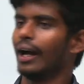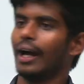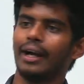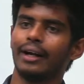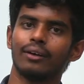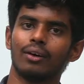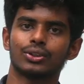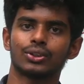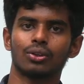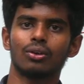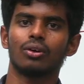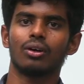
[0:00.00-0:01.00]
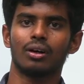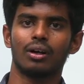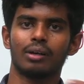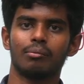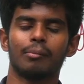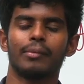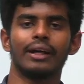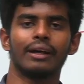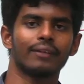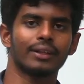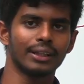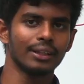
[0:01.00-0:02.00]
and also remembering
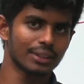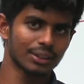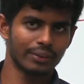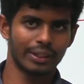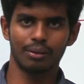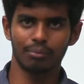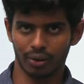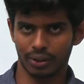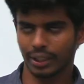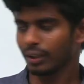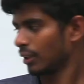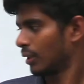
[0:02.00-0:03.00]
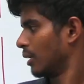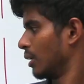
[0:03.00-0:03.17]
everything is very important.